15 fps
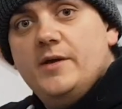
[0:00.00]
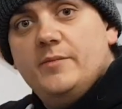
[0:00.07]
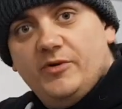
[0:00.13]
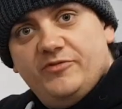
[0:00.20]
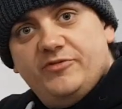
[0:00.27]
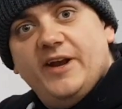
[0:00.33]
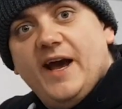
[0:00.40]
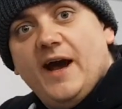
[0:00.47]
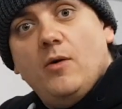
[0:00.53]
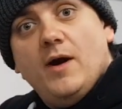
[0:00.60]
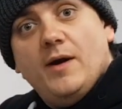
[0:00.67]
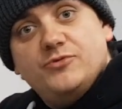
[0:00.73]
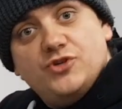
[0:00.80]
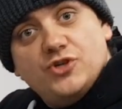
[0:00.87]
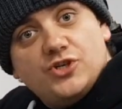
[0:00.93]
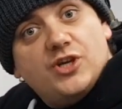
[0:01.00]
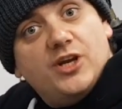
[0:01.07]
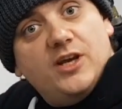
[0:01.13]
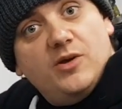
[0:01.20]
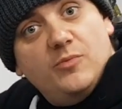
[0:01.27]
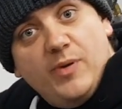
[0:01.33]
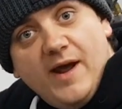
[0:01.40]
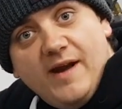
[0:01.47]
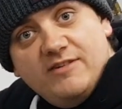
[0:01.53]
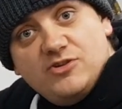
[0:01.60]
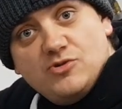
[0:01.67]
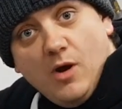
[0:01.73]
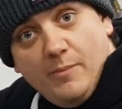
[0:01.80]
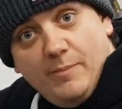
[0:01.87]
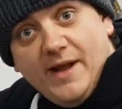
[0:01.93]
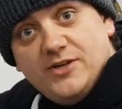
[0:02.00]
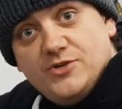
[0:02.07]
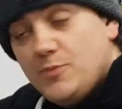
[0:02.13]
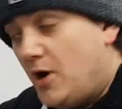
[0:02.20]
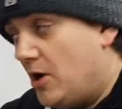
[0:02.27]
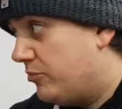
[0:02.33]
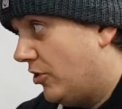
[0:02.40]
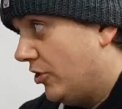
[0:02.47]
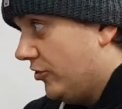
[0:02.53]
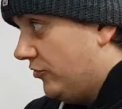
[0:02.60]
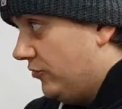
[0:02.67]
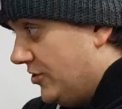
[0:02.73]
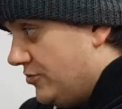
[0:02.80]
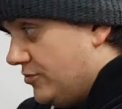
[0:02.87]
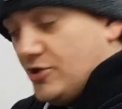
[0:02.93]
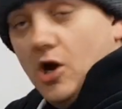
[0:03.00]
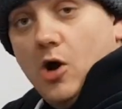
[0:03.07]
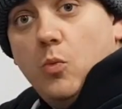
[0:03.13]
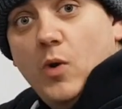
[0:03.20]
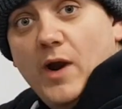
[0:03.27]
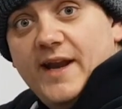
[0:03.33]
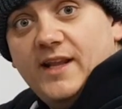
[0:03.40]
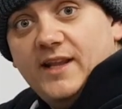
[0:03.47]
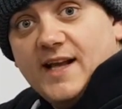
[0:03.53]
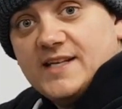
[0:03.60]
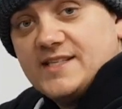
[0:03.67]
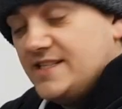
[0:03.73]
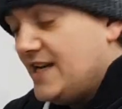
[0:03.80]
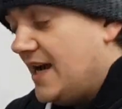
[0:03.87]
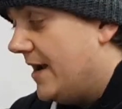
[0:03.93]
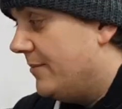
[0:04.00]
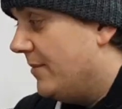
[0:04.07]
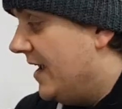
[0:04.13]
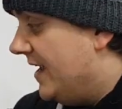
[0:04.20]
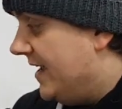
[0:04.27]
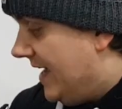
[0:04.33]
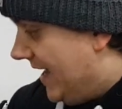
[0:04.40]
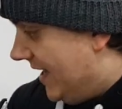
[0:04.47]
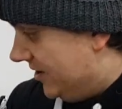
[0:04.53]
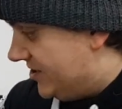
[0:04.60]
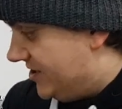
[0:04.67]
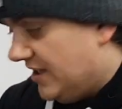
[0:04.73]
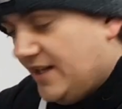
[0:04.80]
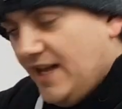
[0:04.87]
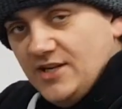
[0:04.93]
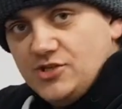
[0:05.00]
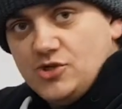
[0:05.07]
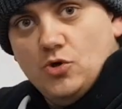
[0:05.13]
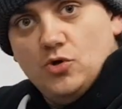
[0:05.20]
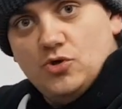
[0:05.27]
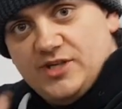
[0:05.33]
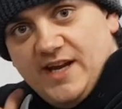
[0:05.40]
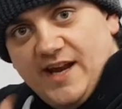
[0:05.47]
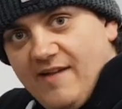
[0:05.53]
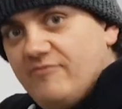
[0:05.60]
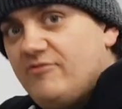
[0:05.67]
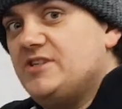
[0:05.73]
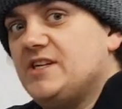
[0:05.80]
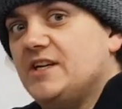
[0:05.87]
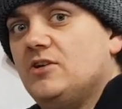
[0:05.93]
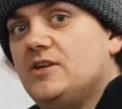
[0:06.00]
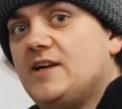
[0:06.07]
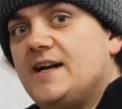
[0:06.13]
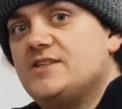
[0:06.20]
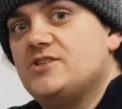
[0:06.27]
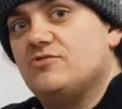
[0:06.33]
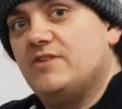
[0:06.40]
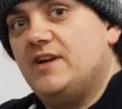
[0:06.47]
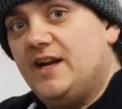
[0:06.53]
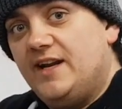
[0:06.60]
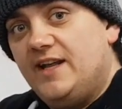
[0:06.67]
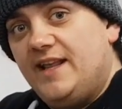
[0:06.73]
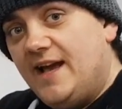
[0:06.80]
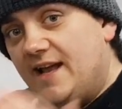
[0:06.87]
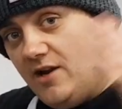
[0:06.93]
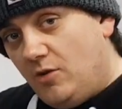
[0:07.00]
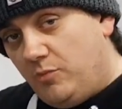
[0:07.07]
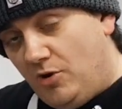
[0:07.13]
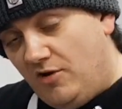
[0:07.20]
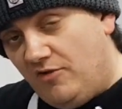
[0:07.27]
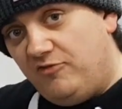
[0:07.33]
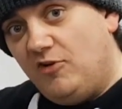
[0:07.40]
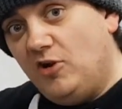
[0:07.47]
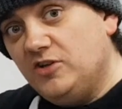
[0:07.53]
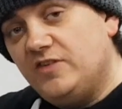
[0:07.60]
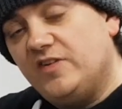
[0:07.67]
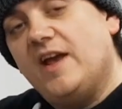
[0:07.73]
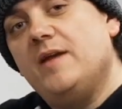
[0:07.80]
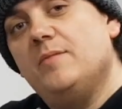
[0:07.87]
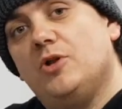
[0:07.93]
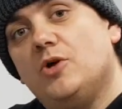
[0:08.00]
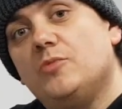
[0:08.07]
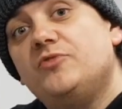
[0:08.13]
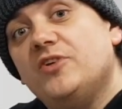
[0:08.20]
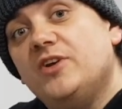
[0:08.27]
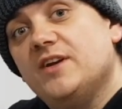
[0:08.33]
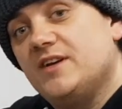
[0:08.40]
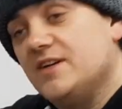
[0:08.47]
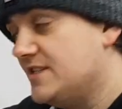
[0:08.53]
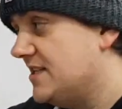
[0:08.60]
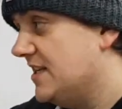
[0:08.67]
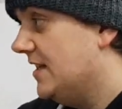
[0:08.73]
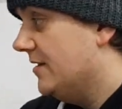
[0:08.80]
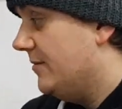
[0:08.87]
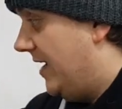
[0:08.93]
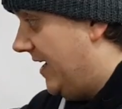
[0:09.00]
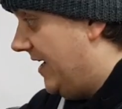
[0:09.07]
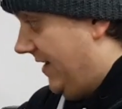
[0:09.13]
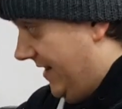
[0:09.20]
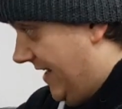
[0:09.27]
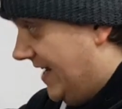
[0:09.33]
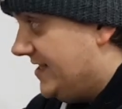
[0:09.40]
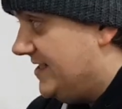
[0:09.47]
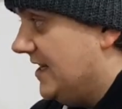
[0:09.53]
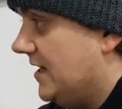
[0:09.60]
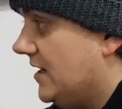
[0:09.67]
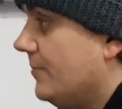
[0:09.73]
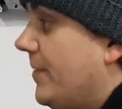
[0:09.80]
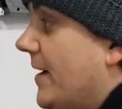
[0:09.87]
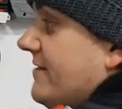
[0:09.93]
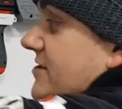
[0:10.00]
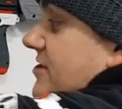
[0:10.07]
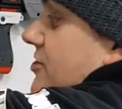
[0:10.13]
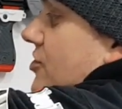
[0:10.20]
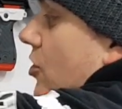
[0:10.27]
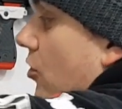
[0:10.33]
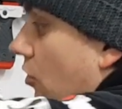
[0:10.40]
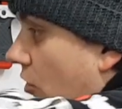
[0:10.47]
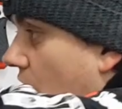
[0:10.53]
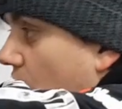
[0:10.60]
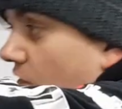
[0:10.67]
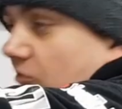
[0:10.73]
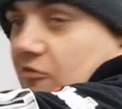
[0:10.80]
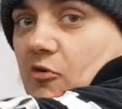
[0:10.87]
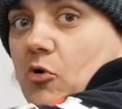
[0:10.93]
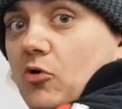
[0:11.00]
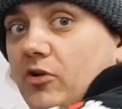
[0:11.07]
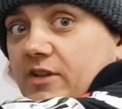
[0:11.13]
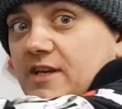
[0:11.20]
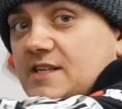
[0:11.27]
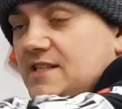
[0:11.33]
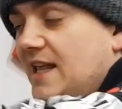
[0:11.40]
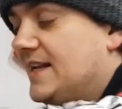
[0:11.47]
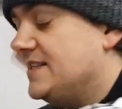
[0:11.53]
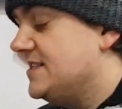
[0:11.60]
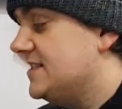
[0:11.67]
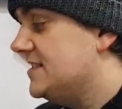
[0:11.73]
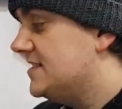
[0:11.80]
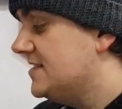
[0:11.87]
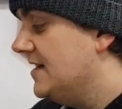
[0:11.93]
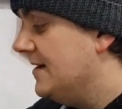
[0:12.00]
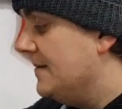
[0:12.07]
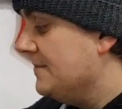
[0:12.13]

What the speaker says: But for now, I'm just going to compare it to our benchmark product, which was our winner last time. It'll still get scores in every single category, and at the end I'll put a full table up so you can see them in comparison to all four of these lances.